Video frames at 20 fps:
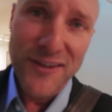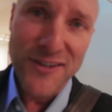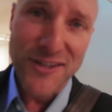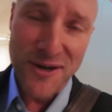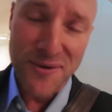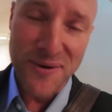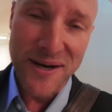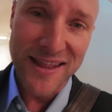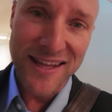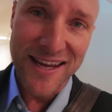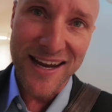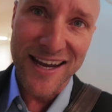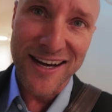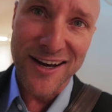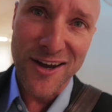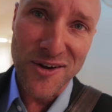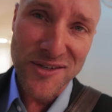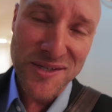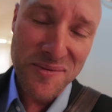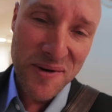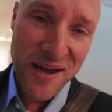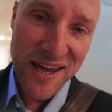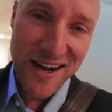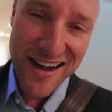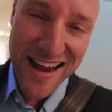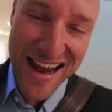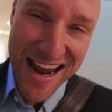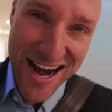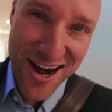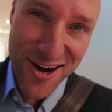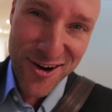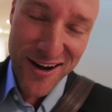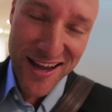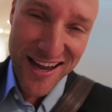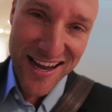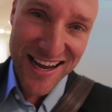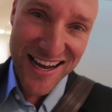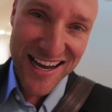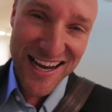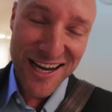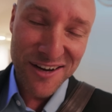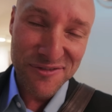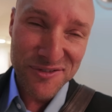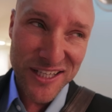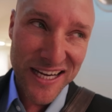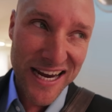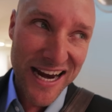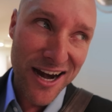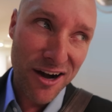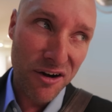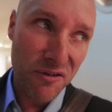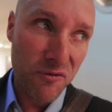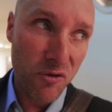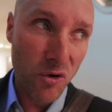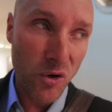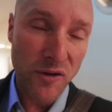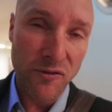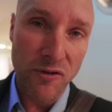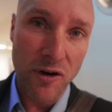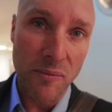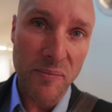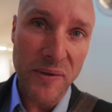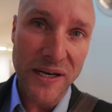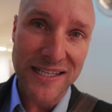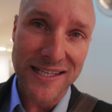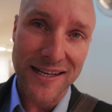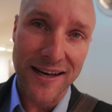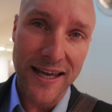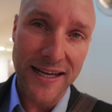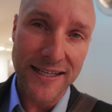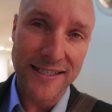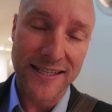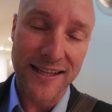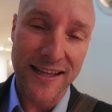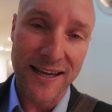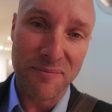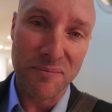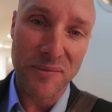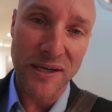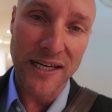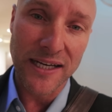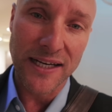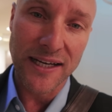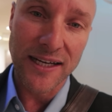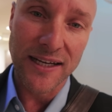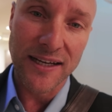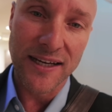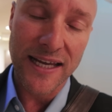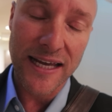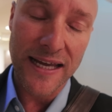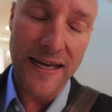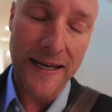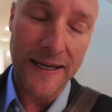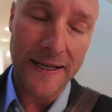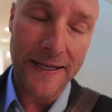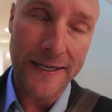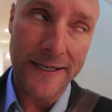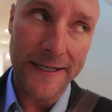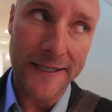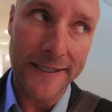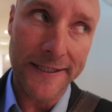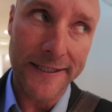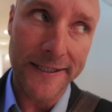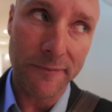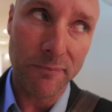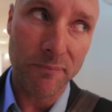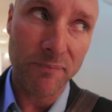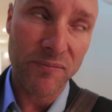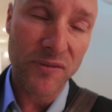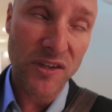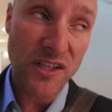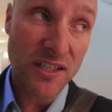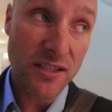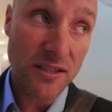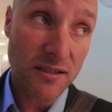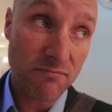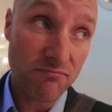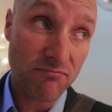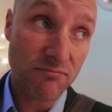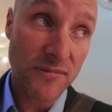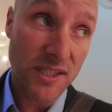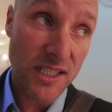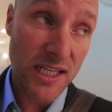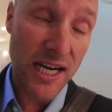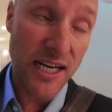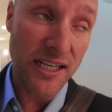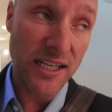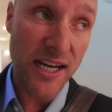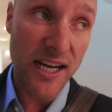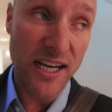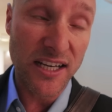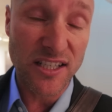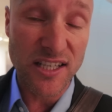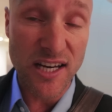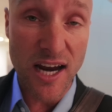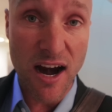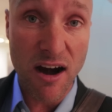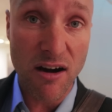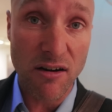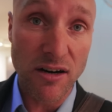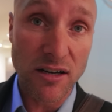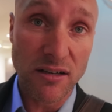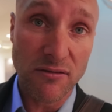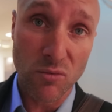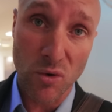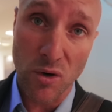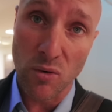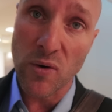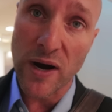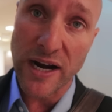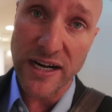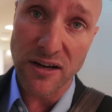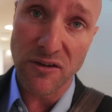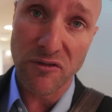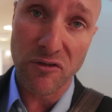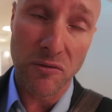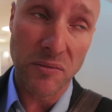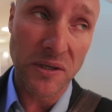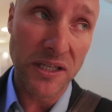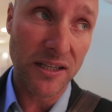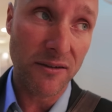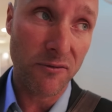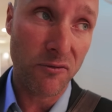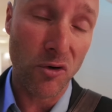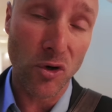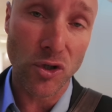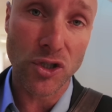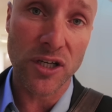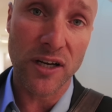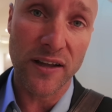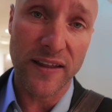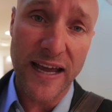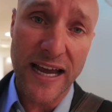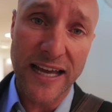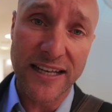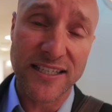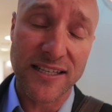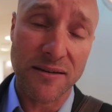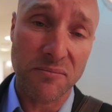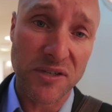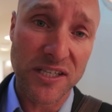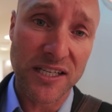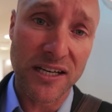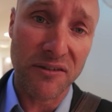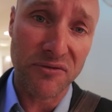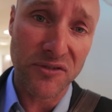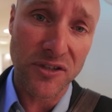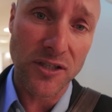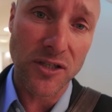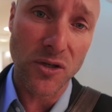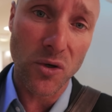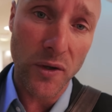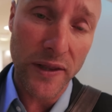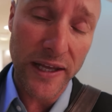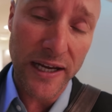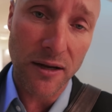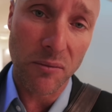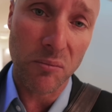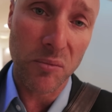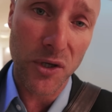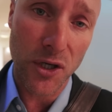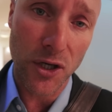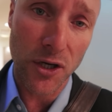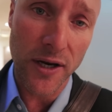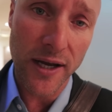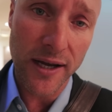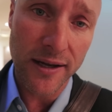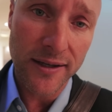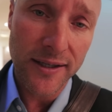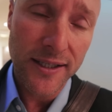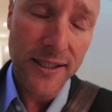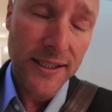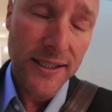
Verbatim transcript: So in the end, I was about an hour and a half to hour and 45 minutes late to that meeting. Um, Tanya and Darren were waiting for me. Fortunately, they had some stuff to do on their computer.